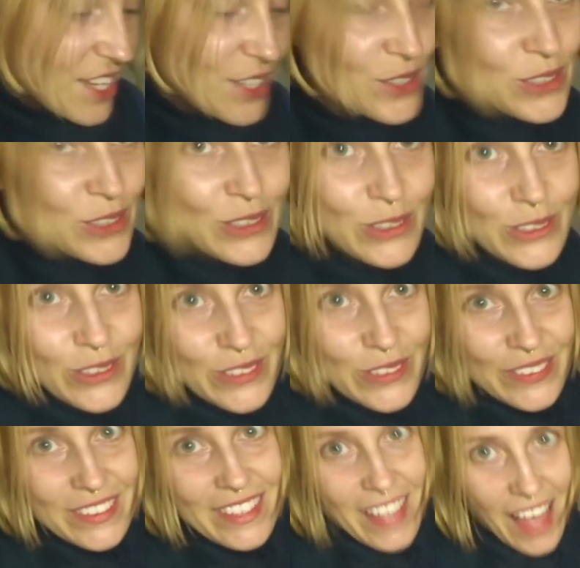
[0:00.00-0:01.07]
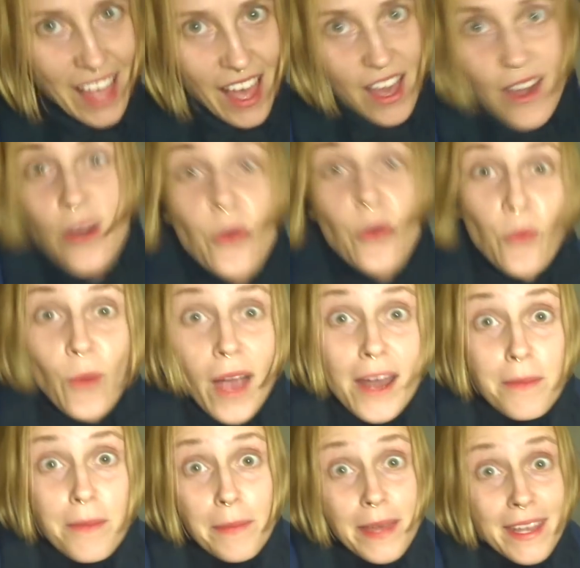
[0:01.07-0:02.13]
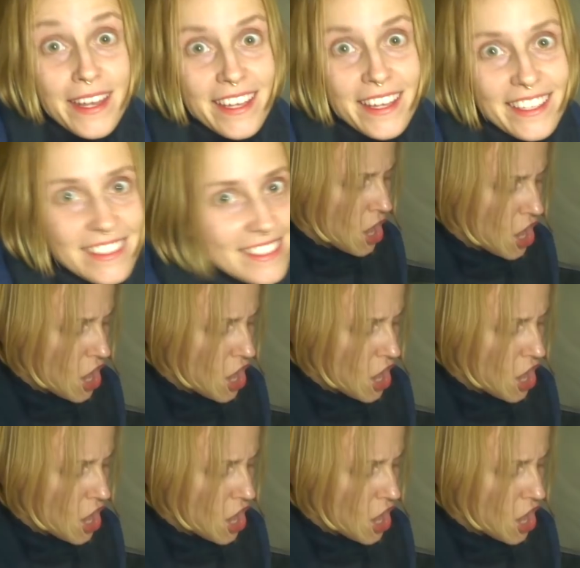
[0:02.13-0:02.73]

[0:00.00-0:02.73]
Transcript: Ooh, 1 minute.